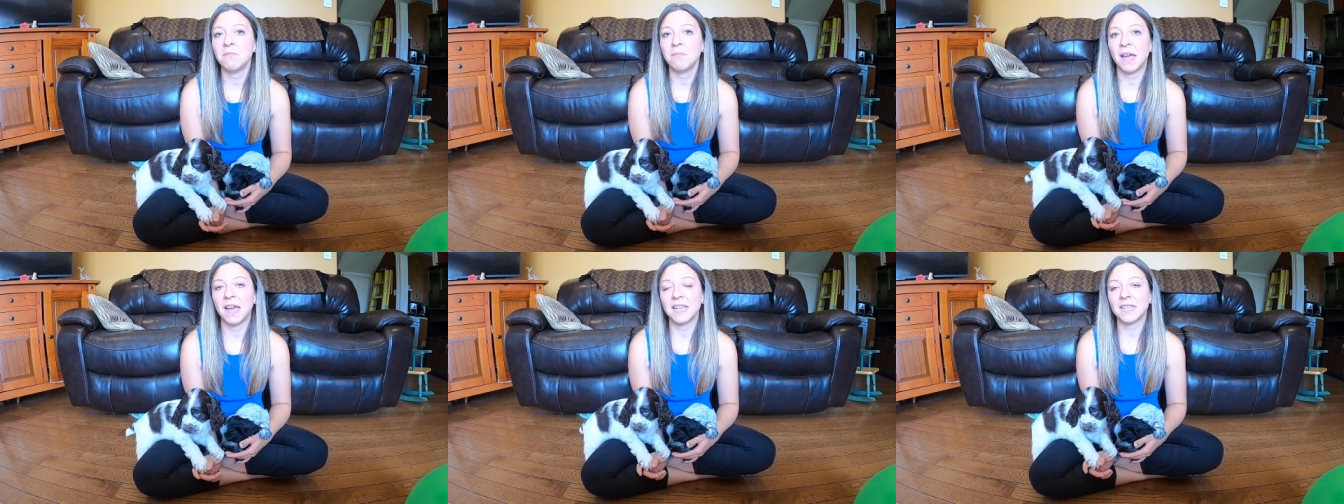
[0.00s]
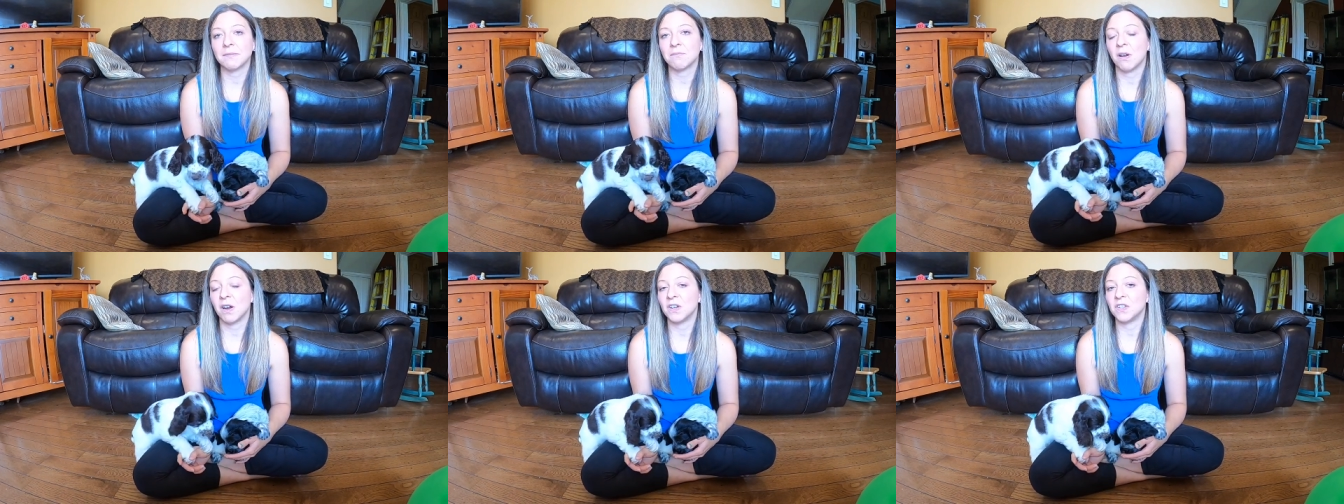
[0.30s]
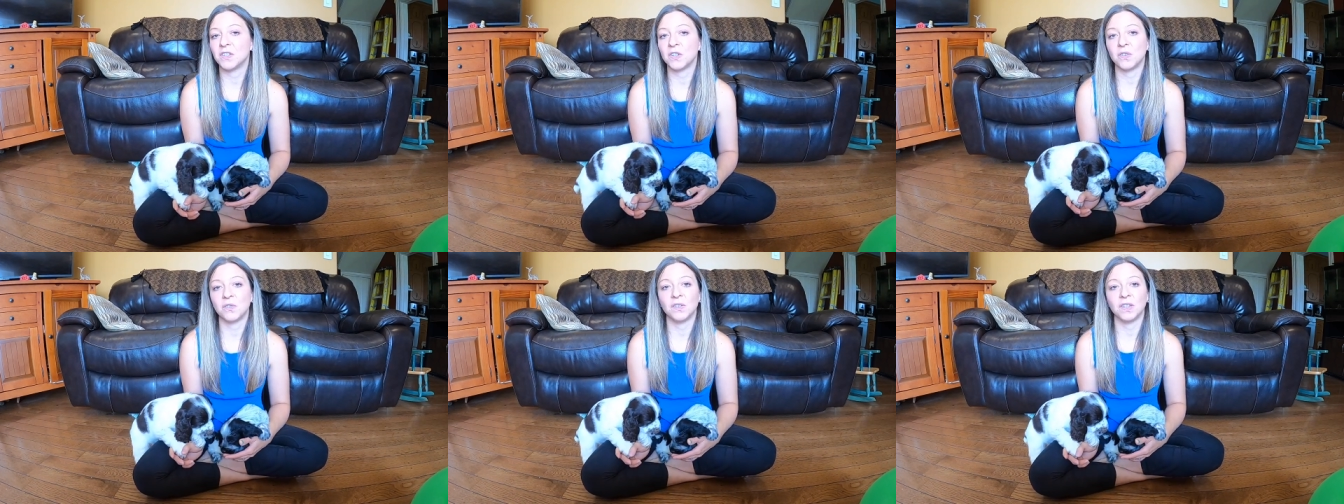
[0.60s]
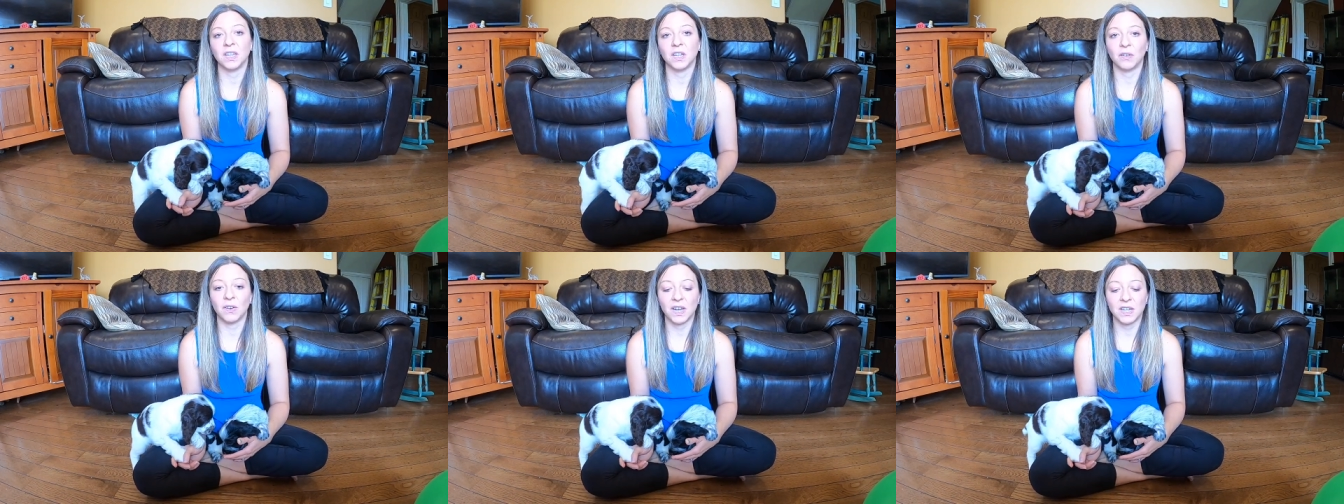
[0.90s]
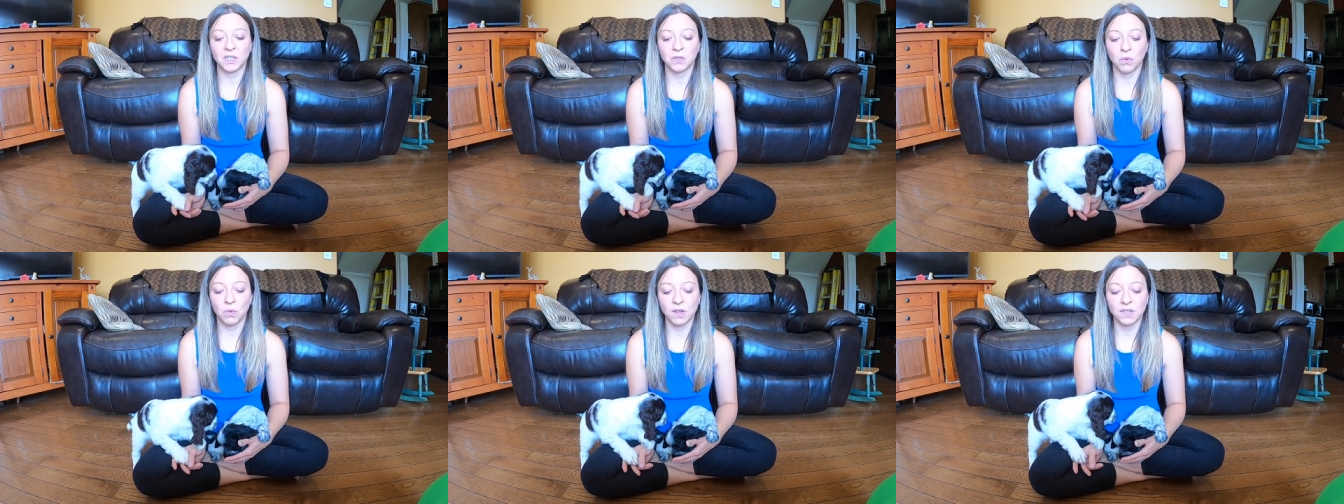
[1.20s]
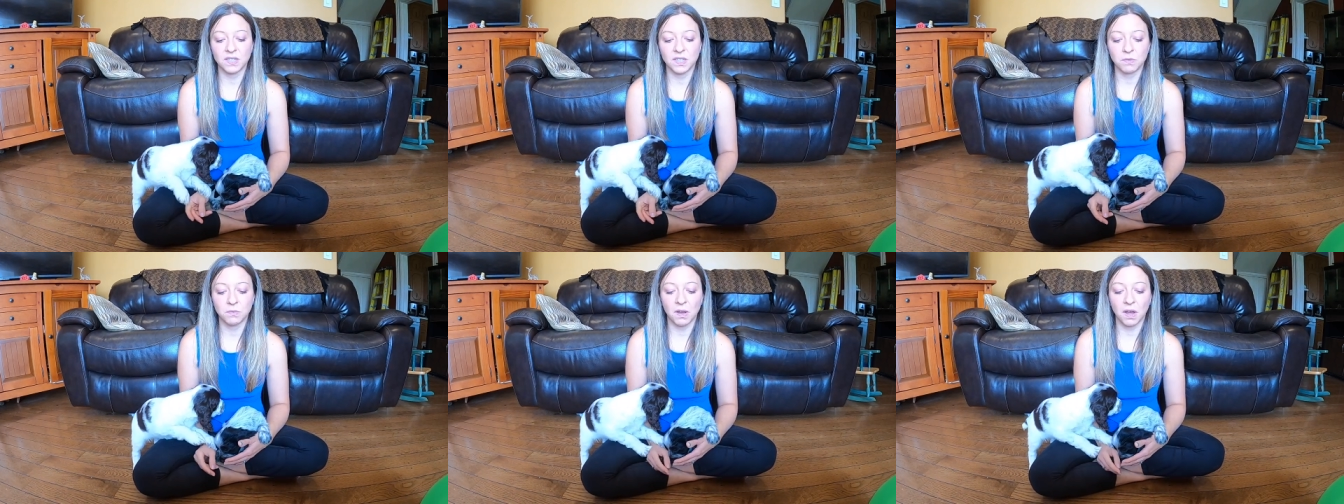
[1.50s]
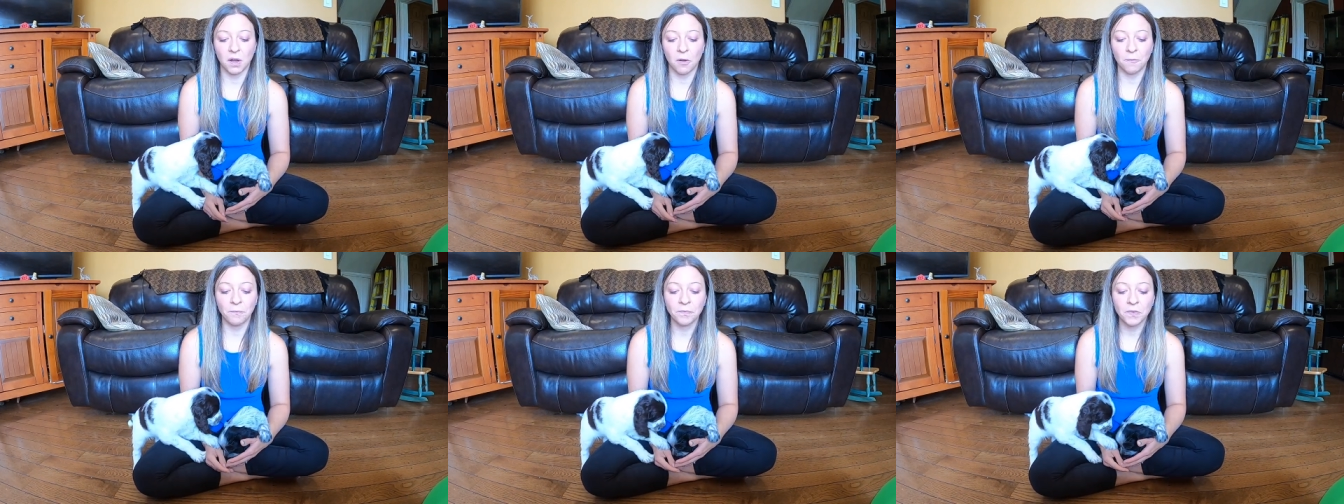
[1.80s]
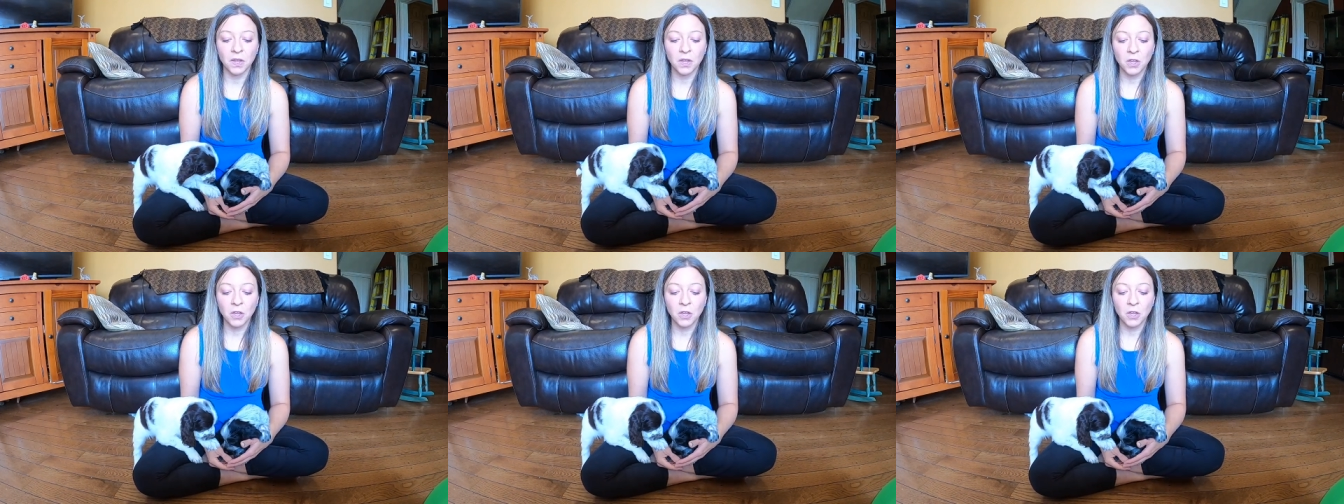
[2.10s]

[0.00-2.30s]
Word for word: PetSmart do really great toys as well.